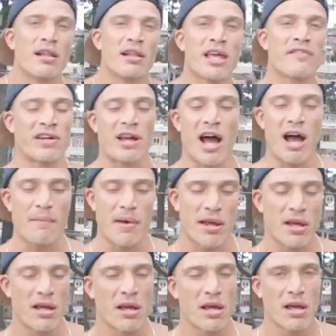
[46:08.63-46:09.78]
leave a comment.
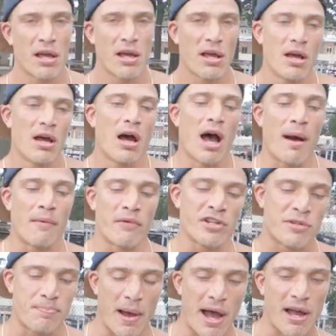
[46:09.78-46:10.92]
I'm gonna
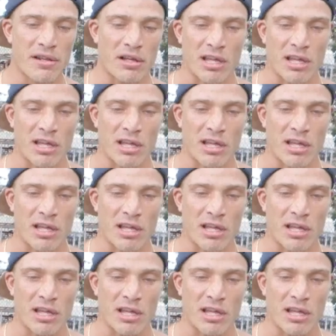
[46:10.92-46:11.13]
respond.